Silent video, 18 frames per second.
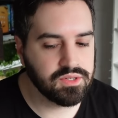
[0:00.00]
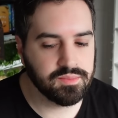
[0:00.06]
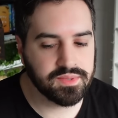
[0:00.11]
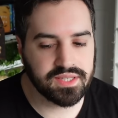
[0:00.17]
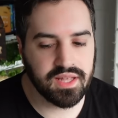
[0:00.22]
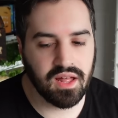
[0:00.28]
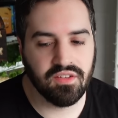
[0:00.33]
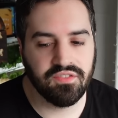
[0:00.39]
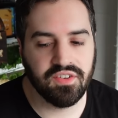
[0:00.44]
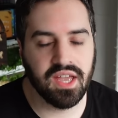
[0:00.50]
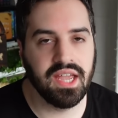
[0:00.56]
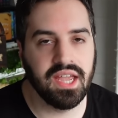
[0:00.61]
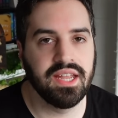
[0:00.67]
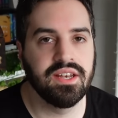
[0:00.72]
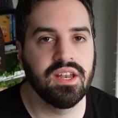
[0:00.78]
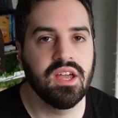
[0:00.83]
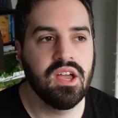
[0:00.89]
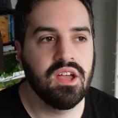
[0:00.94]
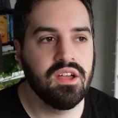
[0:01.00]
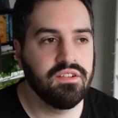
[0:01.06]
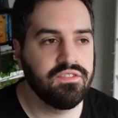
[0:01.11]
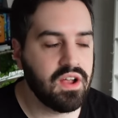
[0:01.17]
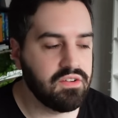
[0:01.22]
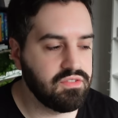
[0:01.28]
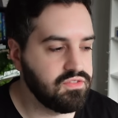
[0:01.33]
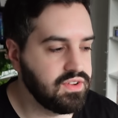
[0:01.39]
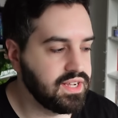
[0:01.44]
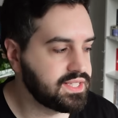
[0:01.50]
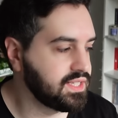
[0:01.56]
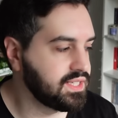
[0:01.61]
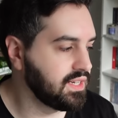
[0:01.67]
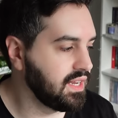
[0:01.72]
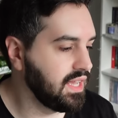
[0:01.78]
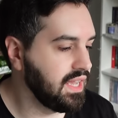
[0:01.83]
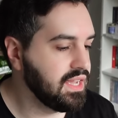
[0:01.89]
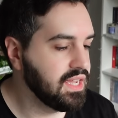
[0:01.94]
himself in very
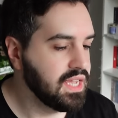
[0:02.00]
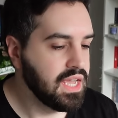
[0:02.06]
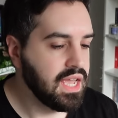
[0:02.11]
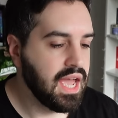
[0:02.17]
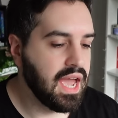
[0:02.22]
recently.